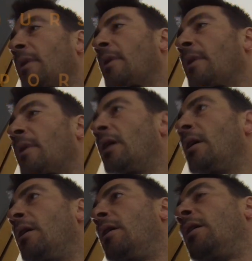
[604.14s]

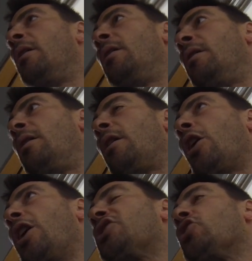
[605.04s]
market.
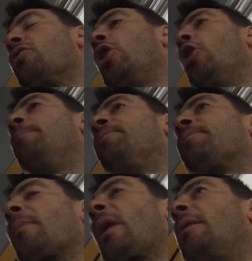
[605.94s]
All right, Jerome.
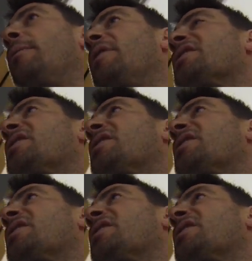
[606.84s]
This